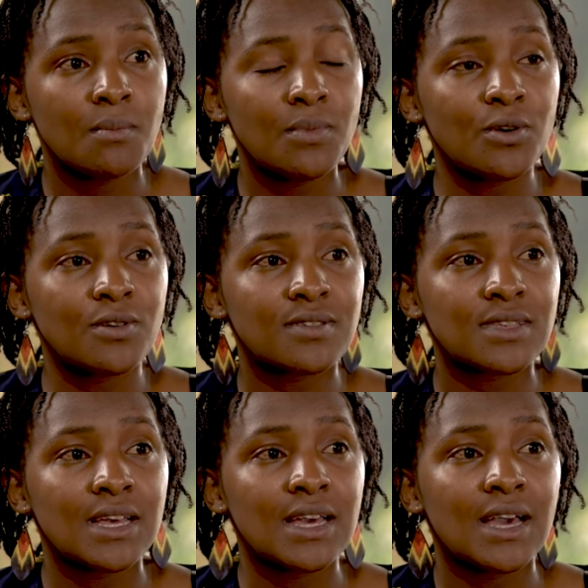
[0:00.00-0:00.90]

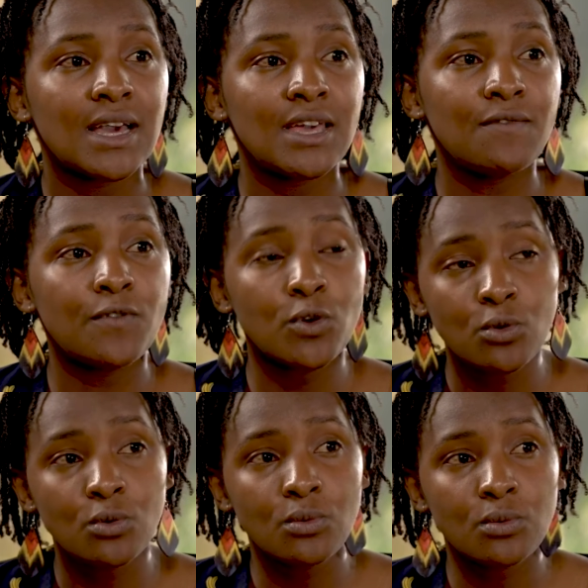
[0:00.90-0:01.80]
Because if
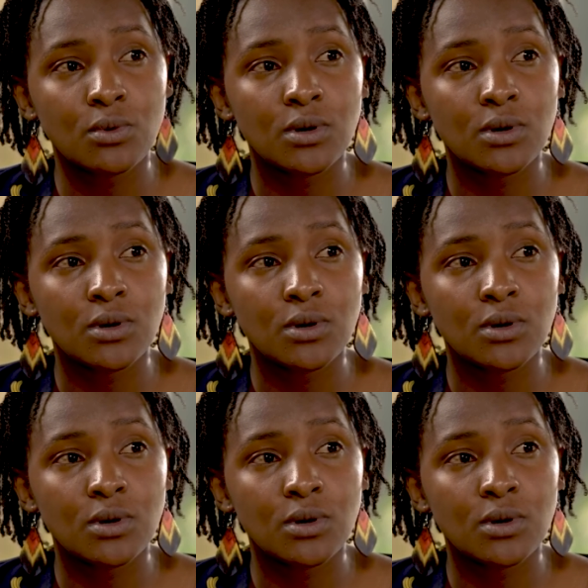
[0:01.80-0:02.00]
you